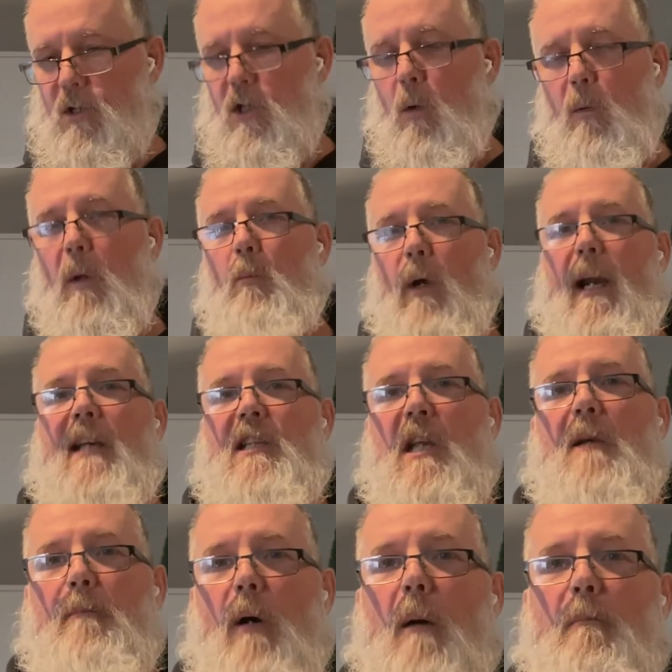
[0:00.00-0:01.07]
So when I say
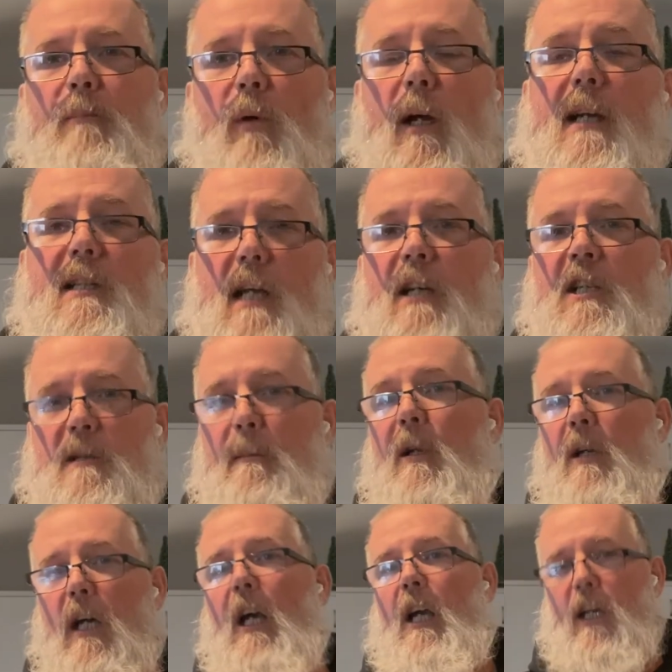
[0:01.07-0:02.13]
the pump price, I just mean,